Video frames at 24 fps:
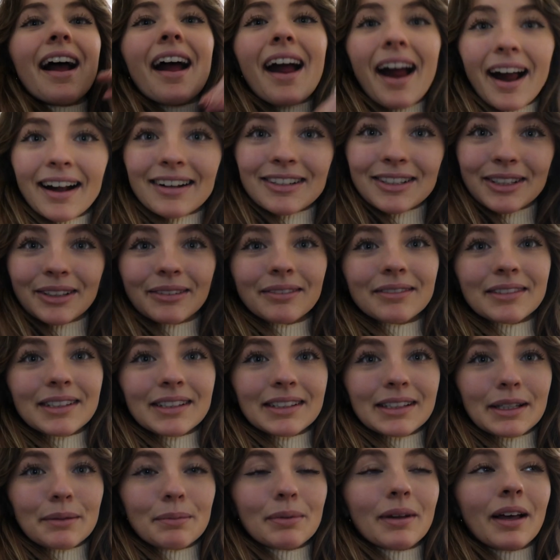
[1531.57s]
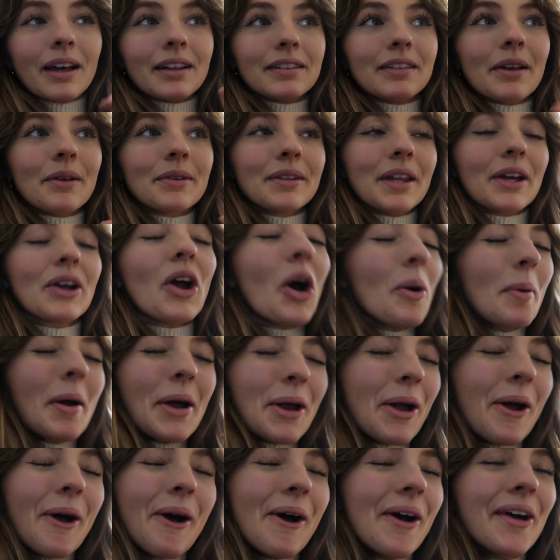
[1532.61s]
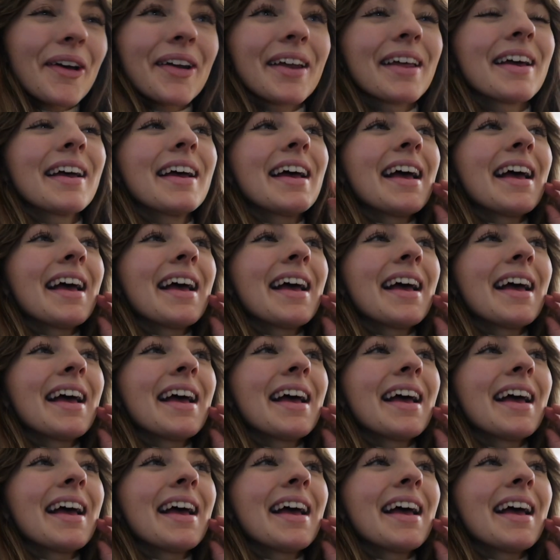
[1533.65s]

actually on Disney Plus, I was like, oh my